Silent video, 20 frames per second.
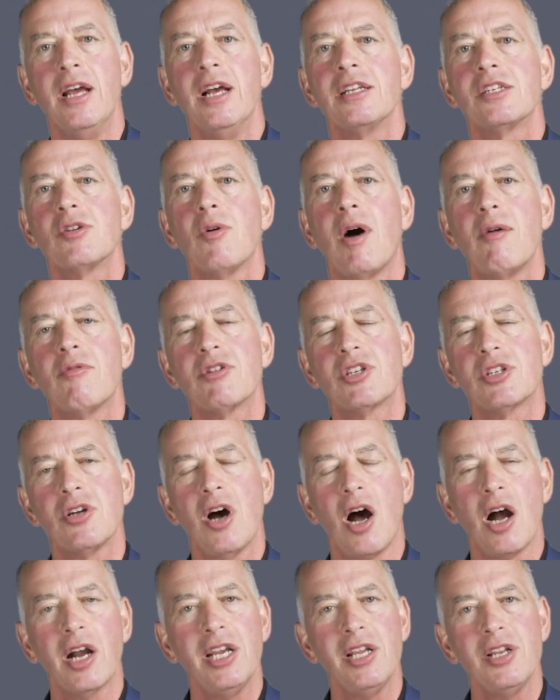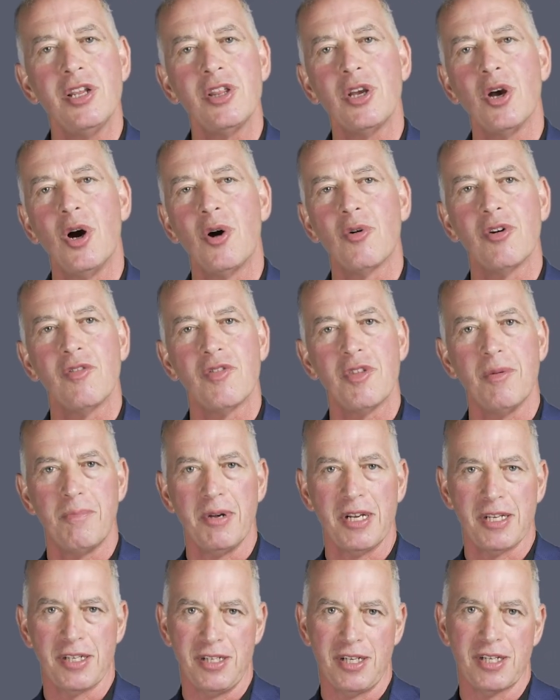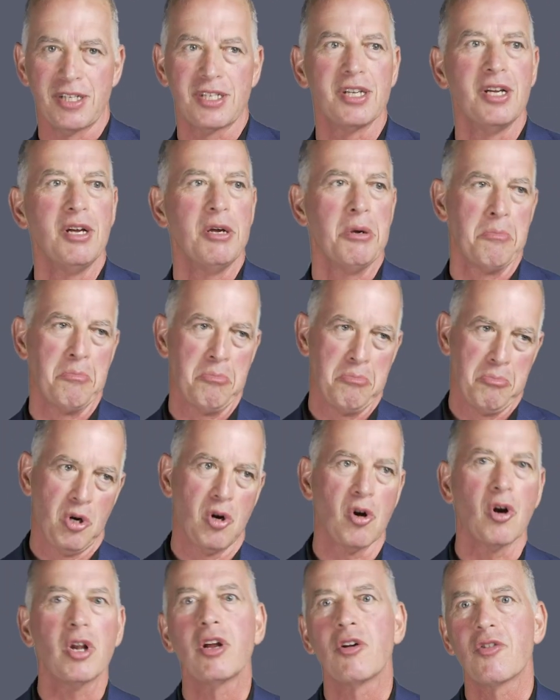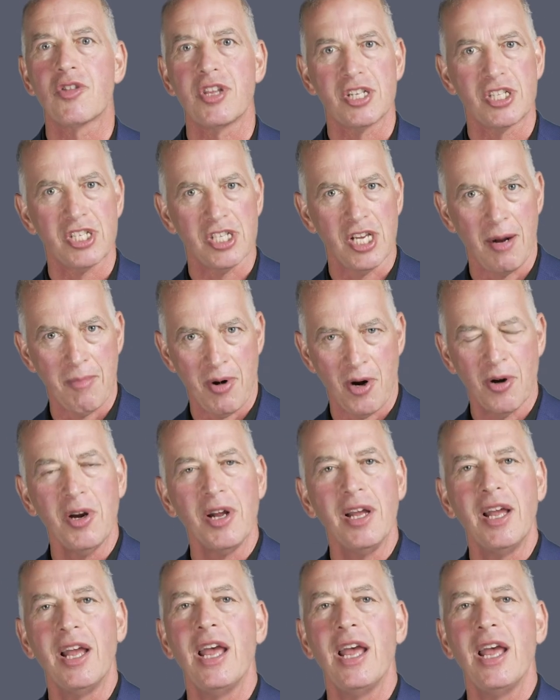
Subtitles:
So I was talking to the owner of the business earlier this summer,